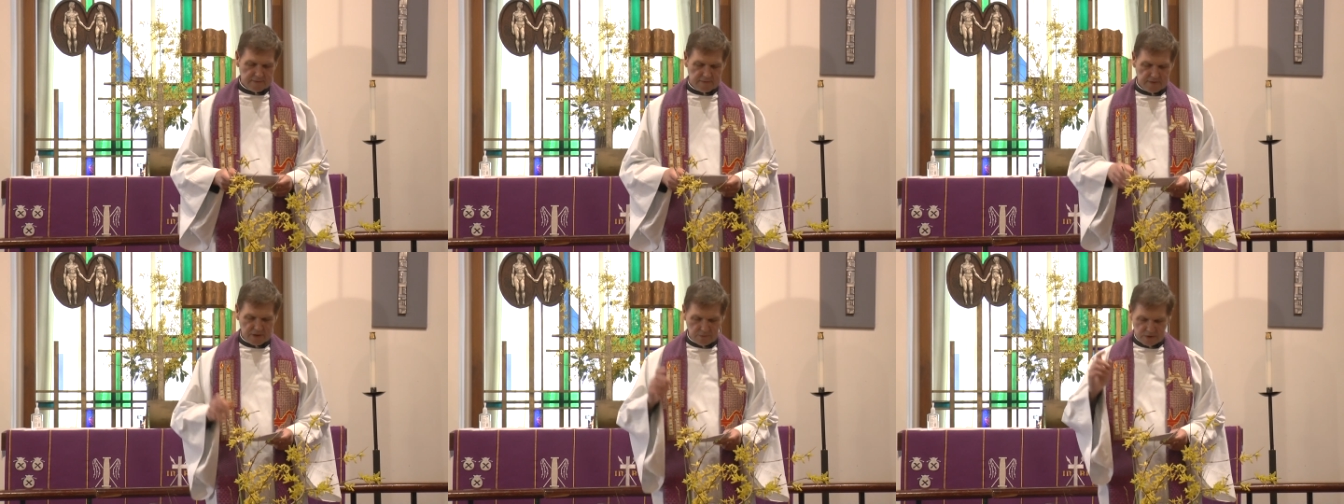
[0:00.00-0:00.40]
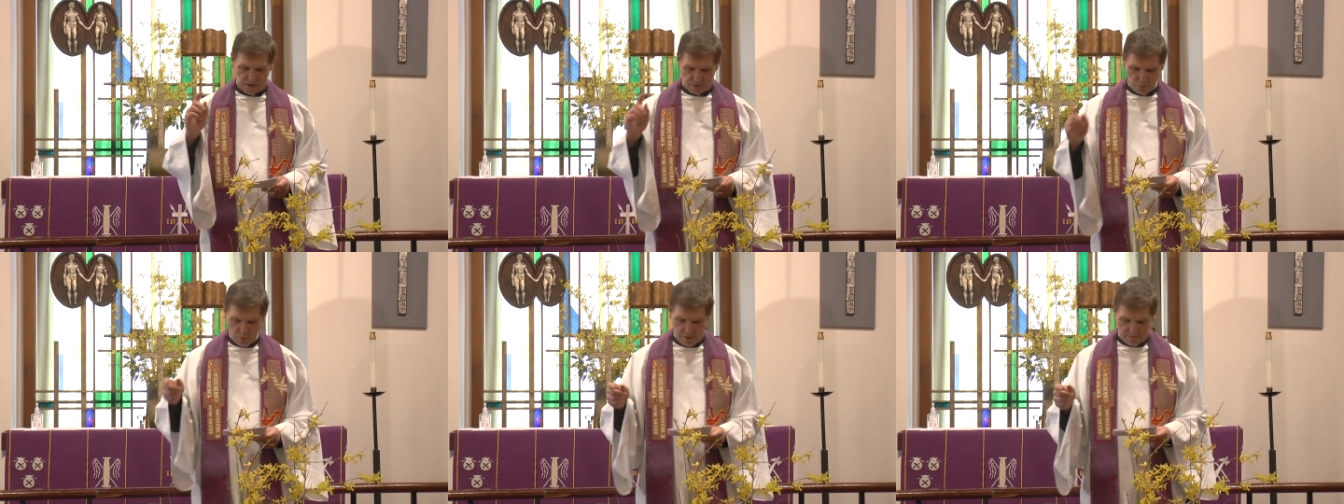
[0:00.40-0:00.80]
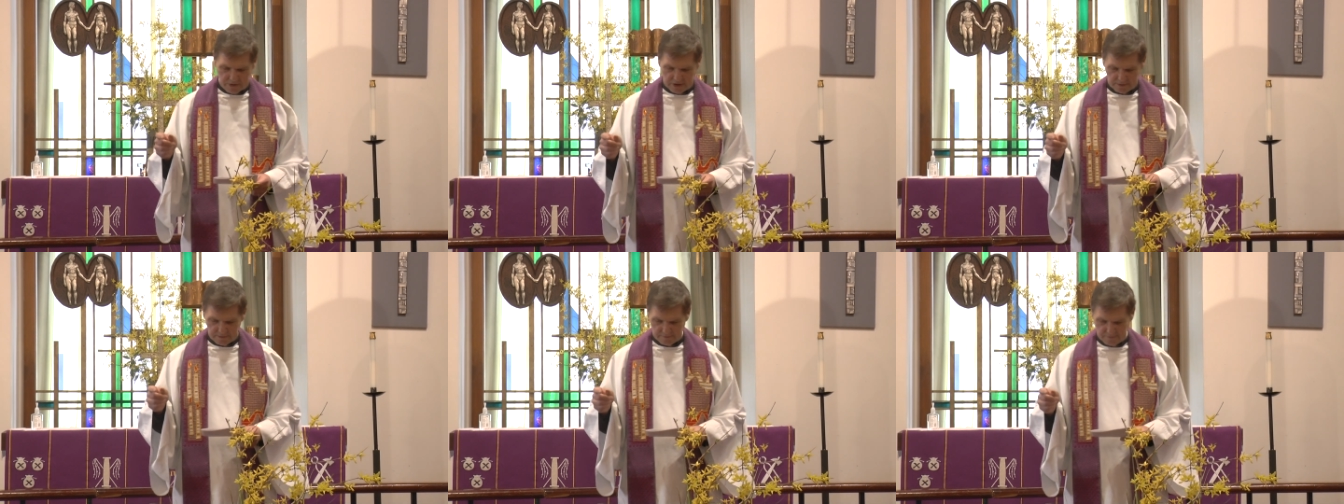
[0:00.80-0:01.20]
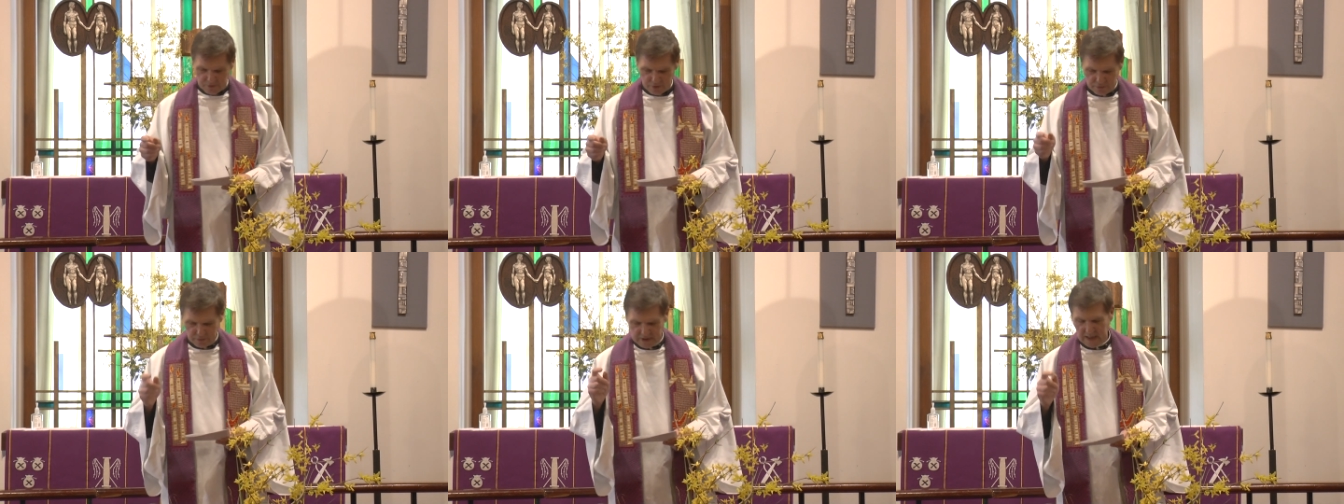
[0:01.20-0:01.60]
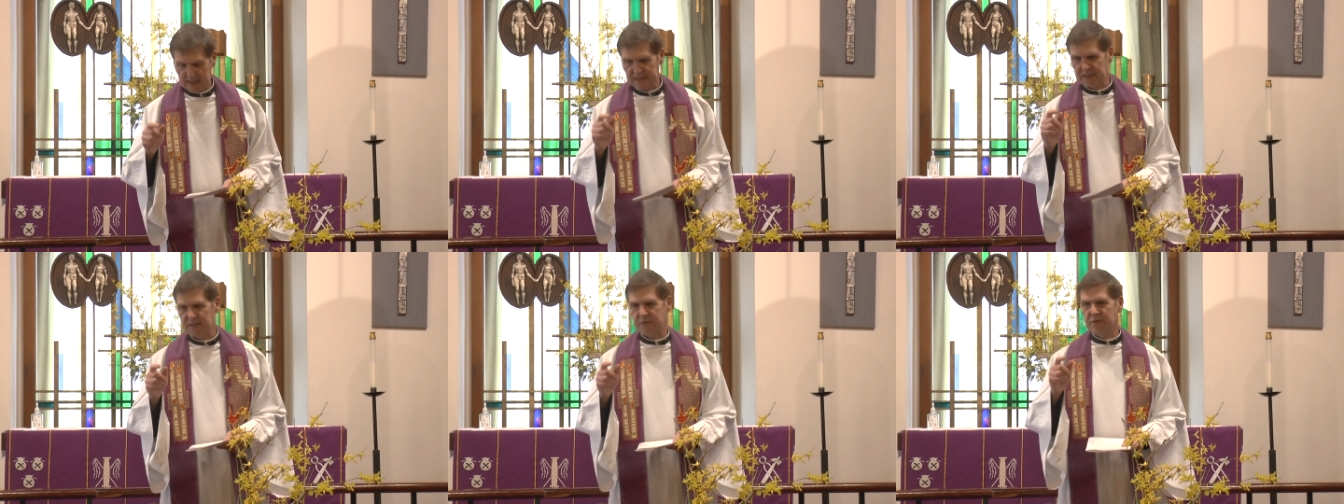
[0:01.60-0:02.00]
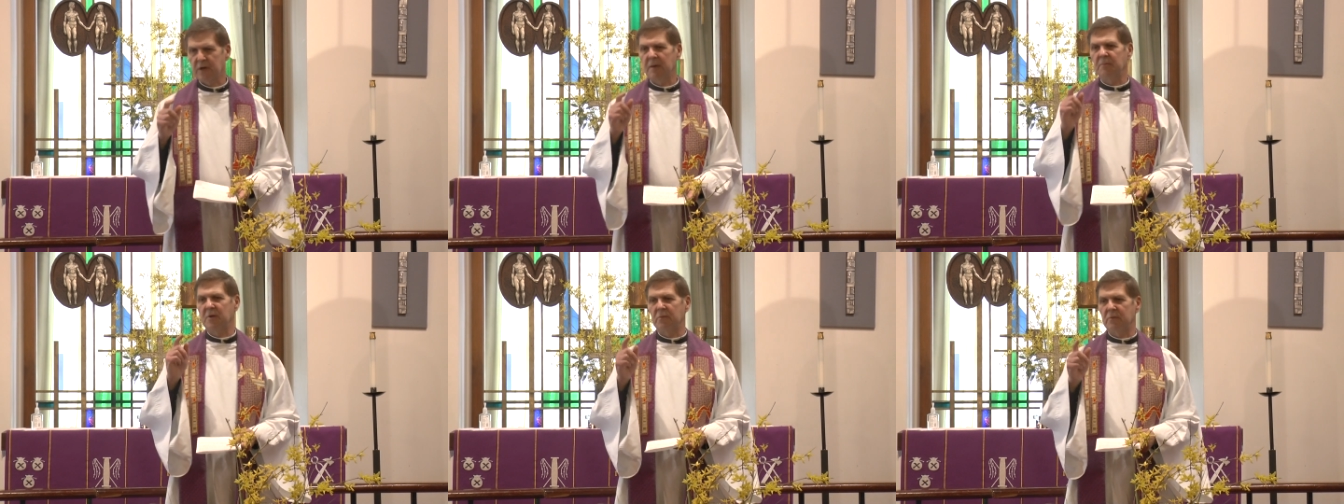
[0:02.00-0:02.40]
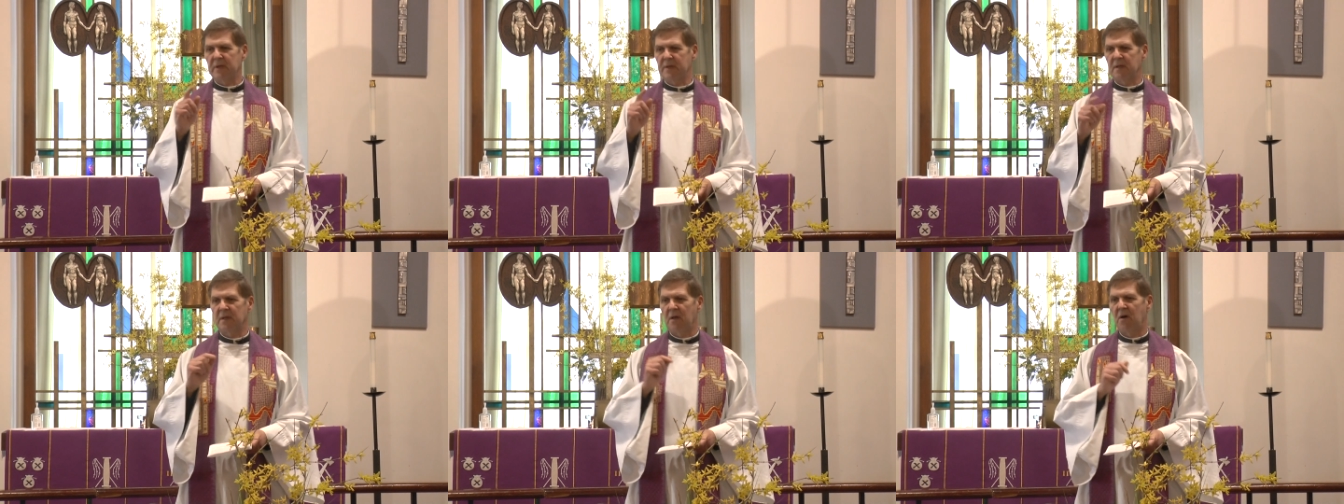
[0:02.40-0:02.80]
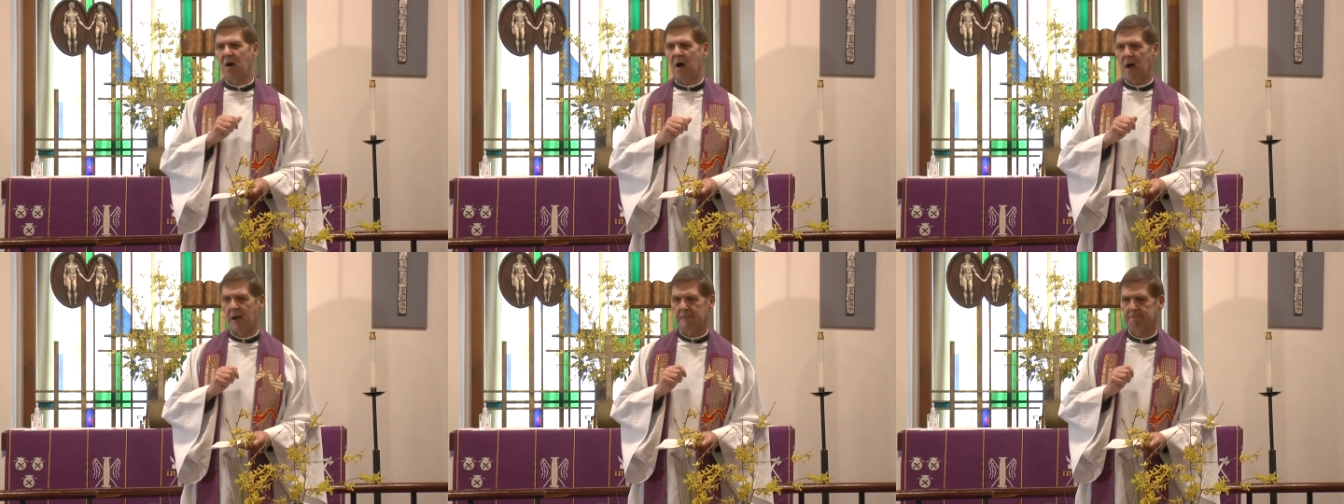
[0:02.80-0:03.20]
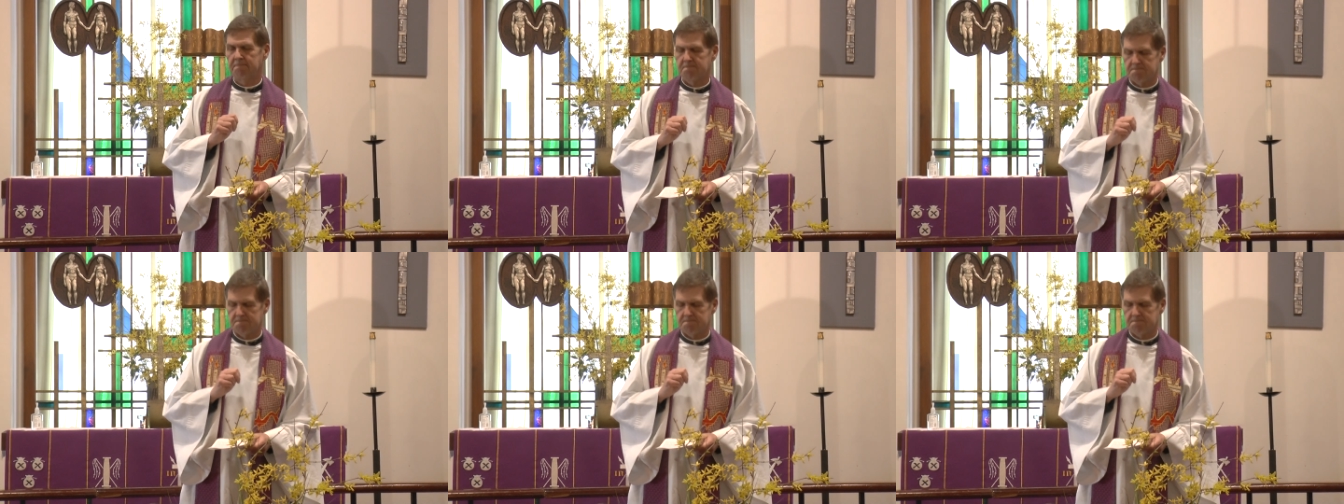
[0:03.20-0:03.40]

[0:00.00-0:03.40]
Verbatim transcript: There was a woman who got in trouble with the law.